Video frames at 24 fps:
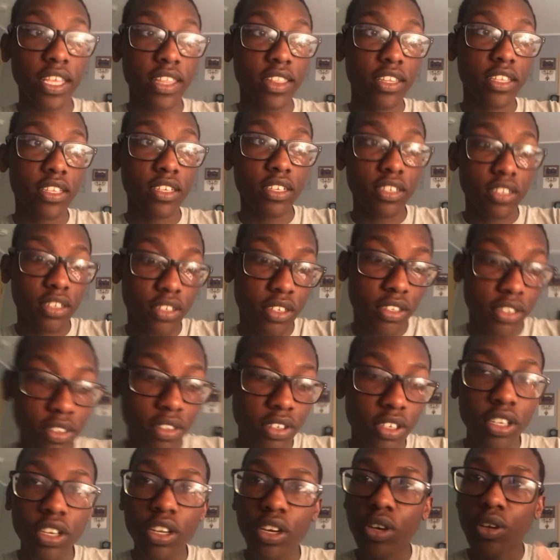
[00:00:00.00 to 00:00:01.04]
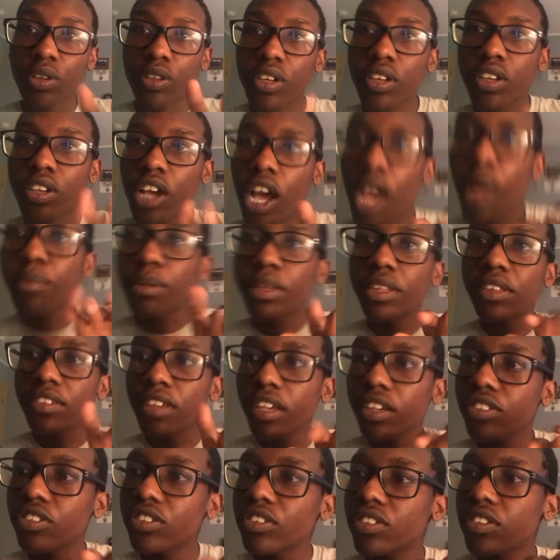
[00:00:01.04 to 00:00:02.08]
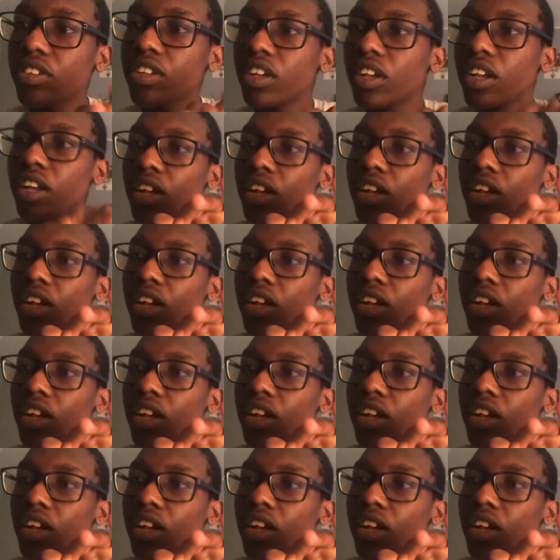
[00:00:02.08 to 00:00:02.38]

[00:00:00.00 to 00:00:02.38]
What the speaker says: in the, you know, the comment section,